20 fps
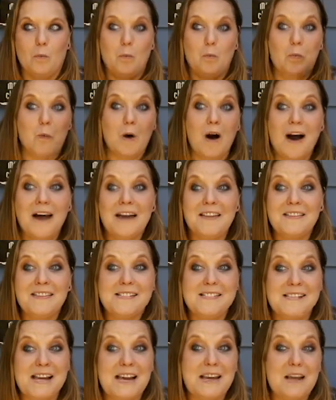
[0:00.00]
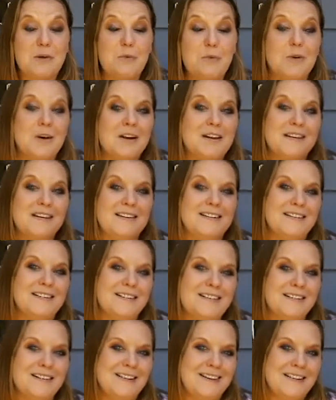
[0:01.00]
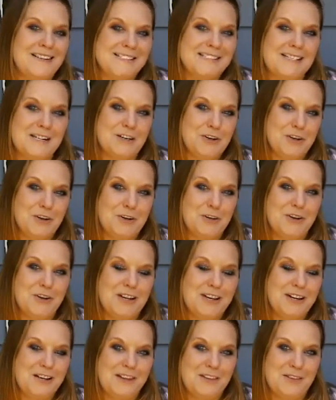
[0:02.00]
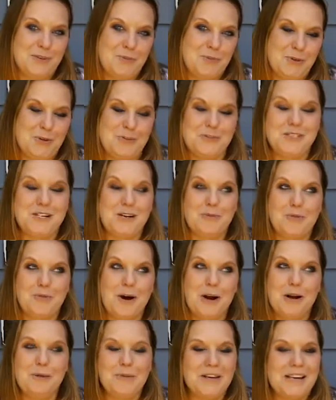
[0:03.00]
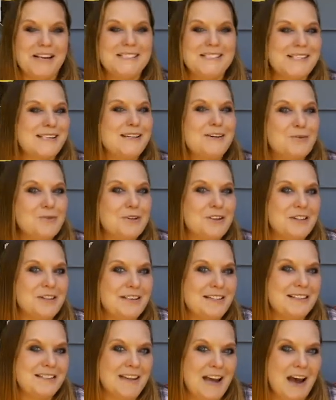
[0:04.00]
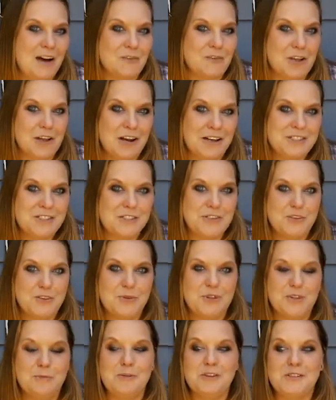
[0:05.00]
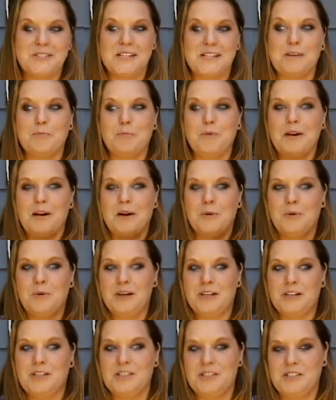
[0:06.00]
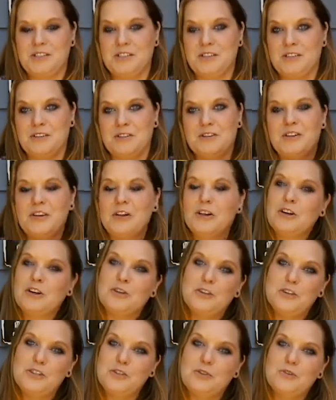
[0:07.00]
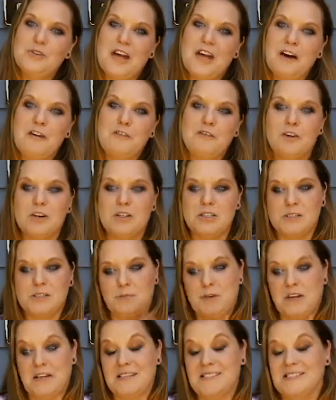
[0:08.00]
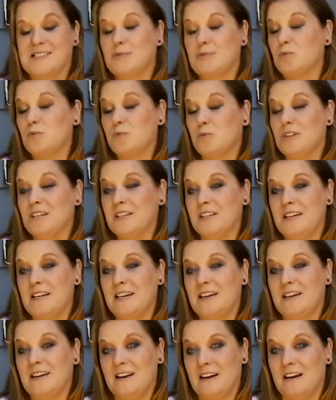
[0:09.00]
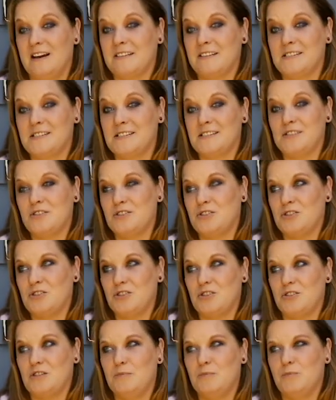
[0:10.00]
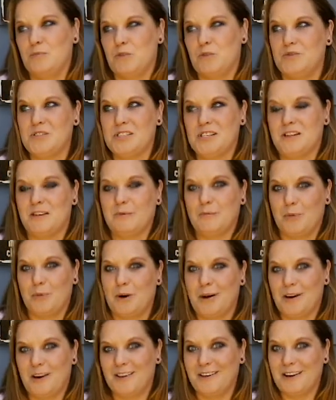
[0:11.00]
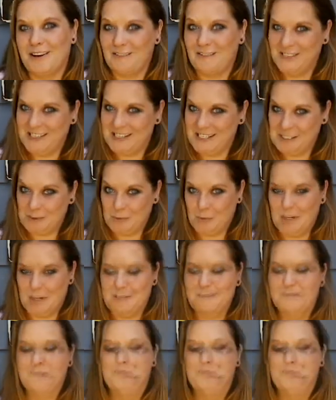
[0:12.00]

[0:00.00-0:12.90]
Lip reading: why the second one is included in the music part, because it really didn't have a lot to do with music, but I wanted to do that first because it really connects to the music part of this one.